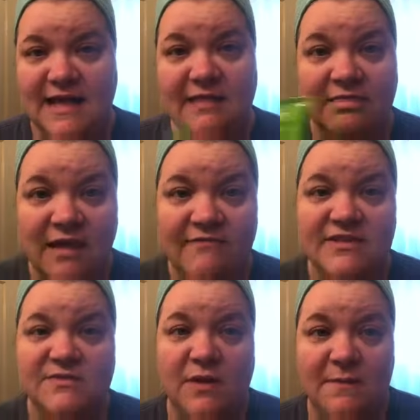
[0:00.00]
I love
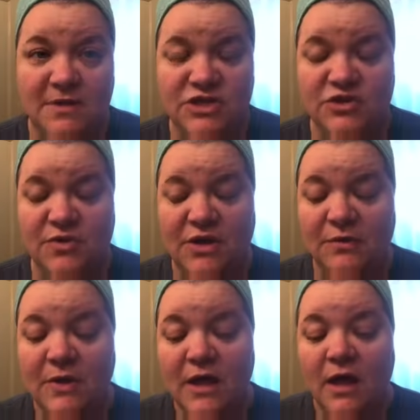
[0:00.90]
this one I'm gonna show
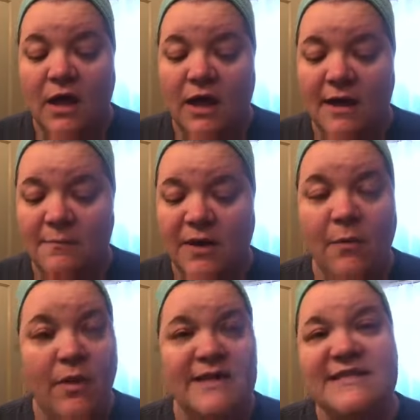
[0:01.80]
you, but I
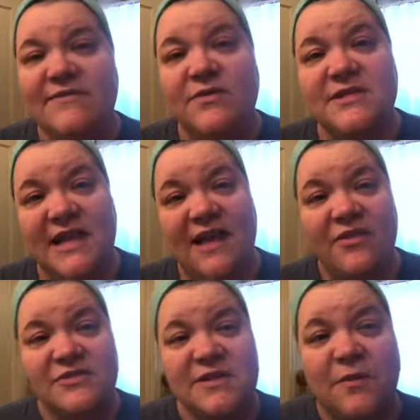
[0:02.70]
wanted to see if there's any
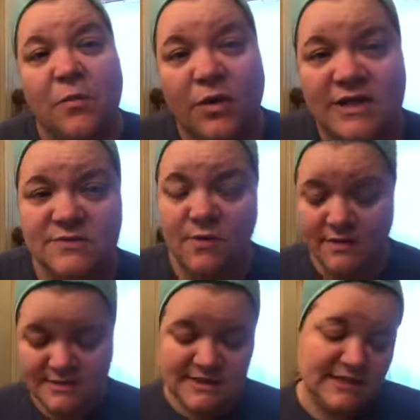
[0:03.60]
others that would work as
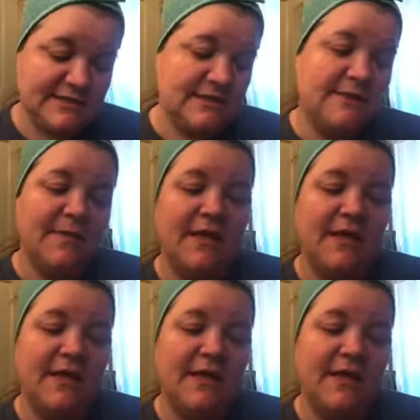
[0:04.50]
well as this.